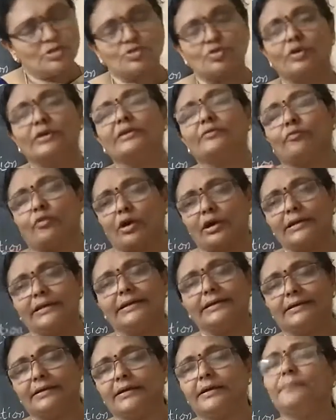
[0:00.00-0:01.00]
So he
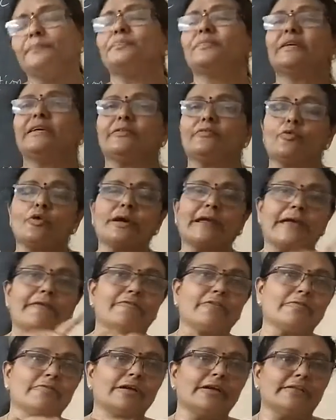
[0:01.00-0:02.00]
woke
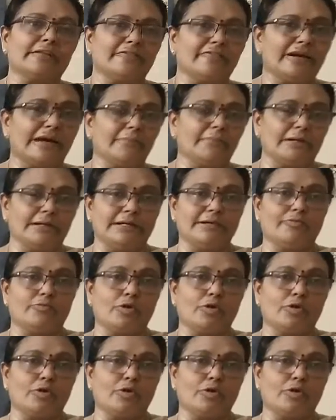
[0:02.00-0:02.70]
everyone in the family.